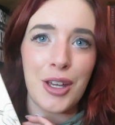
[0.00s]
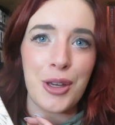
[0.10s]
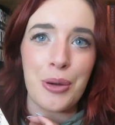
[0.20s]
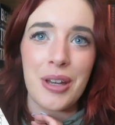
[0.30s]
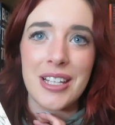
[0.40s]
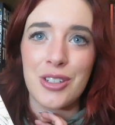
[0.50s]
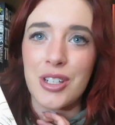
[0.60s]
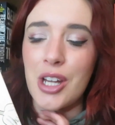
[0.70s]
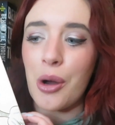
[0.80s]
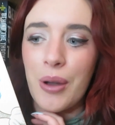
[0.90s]
who is
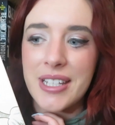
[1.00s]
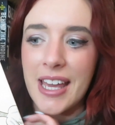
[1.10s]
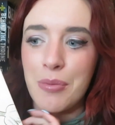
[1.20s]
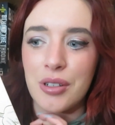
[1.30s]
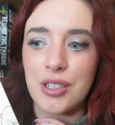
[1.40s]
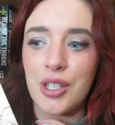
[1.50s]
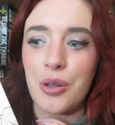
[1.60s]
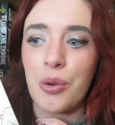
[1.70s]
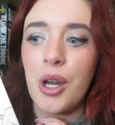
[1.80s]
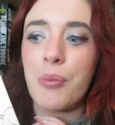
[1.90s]
just always able to